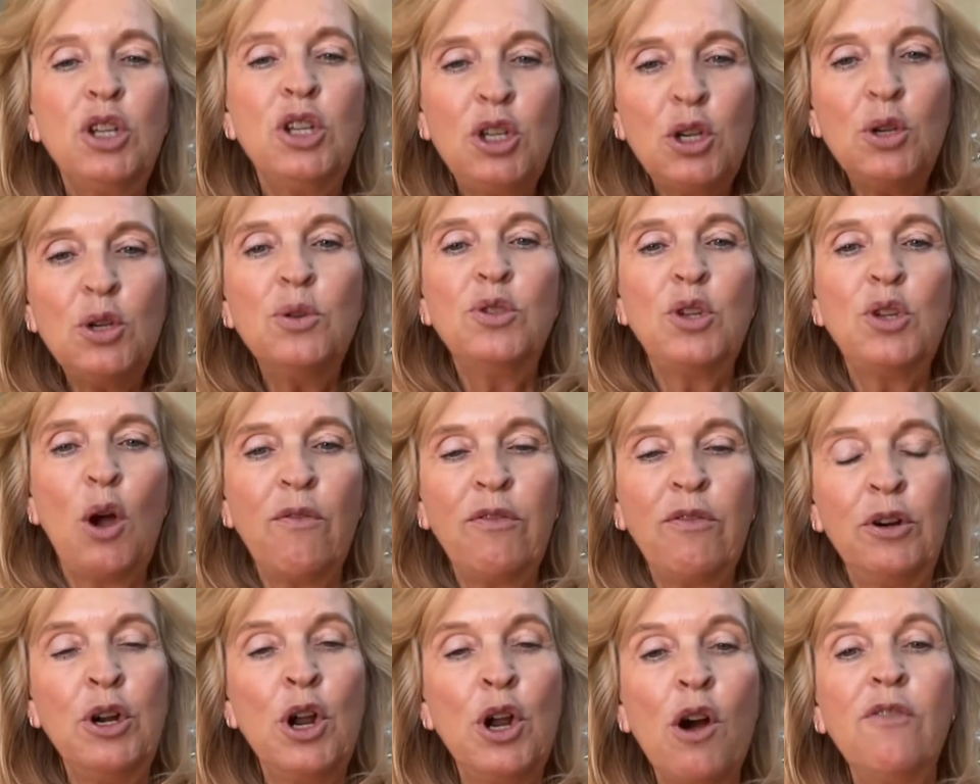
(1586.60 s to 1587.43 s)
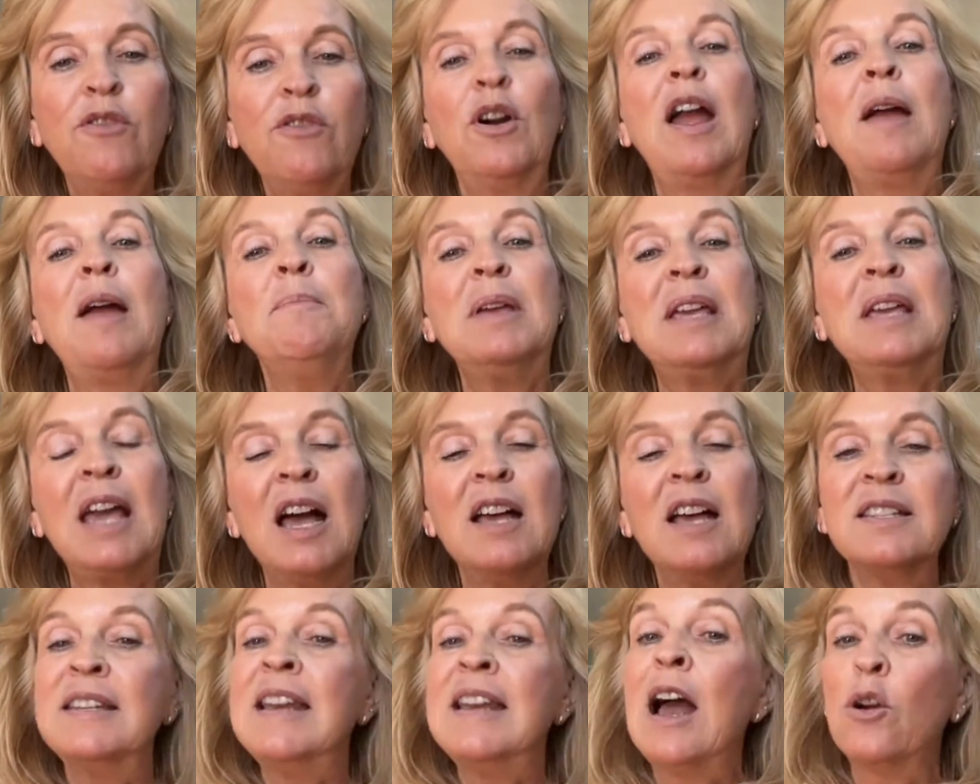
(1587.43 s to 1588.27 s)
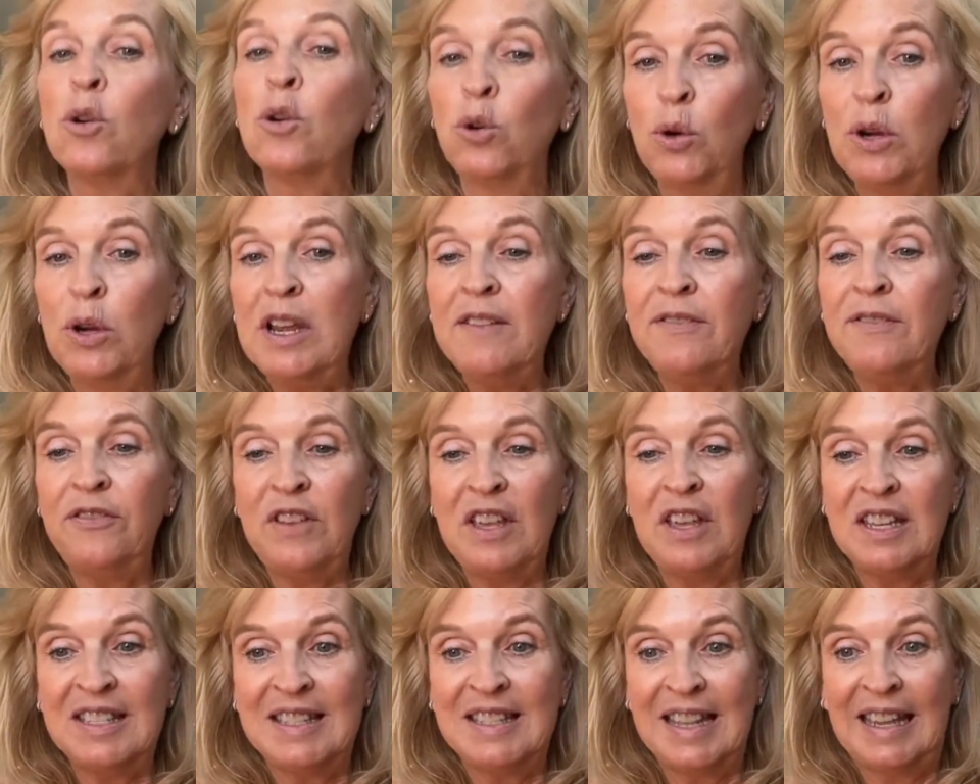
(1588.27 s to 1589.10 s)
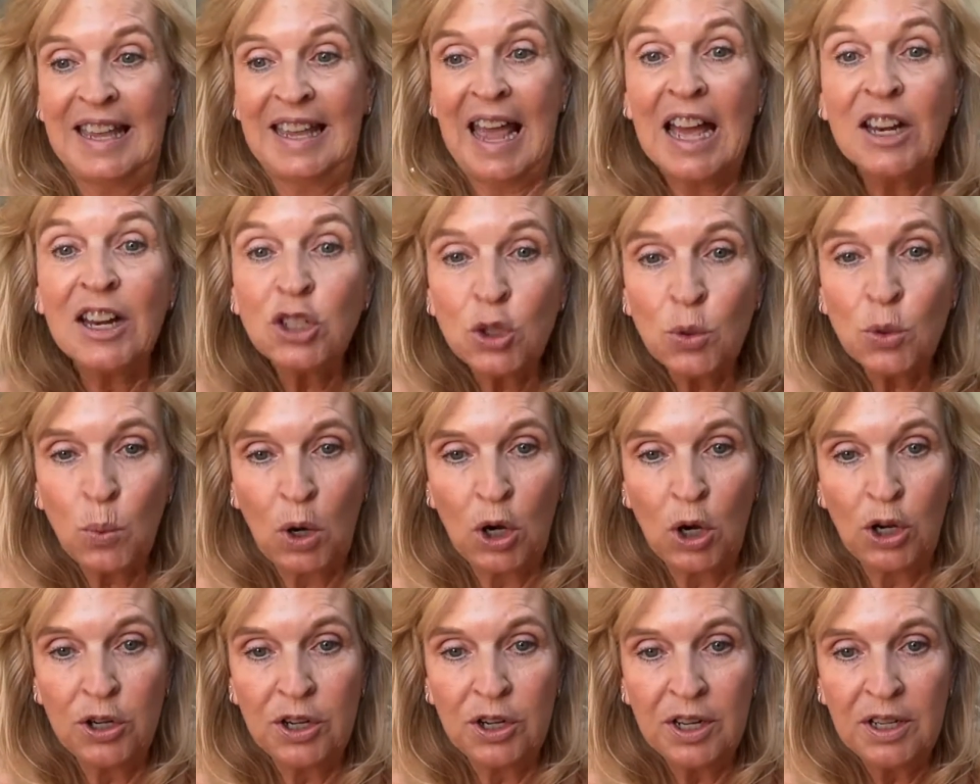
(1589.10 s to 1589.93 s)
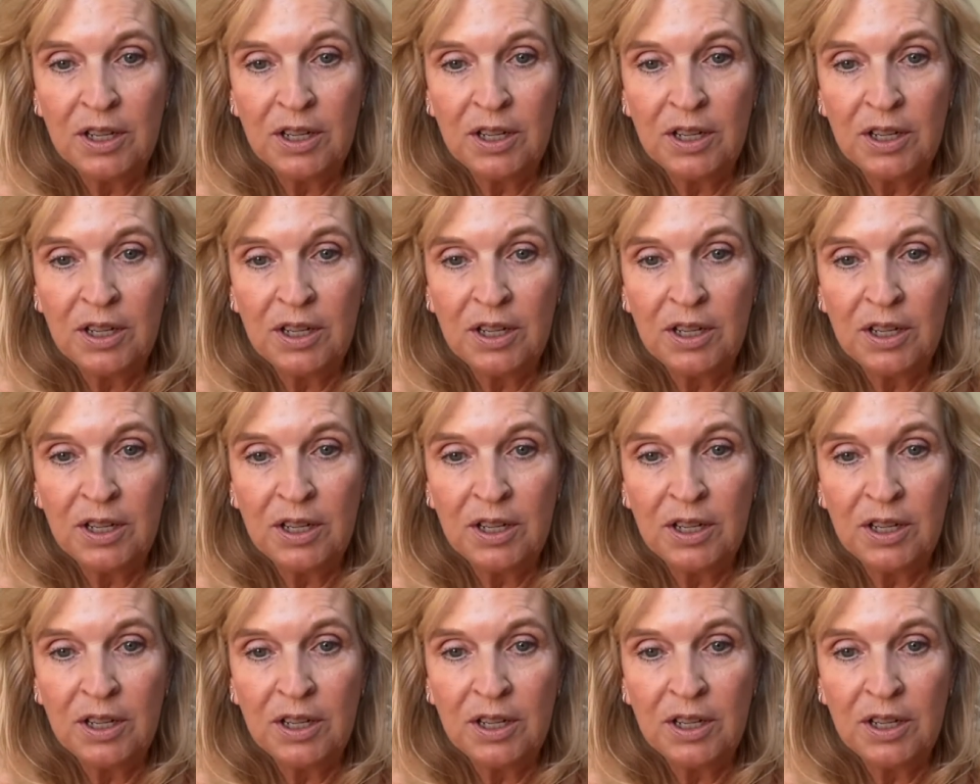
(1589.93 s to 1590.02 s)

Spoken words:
use over and over. And because now grief is the catchword,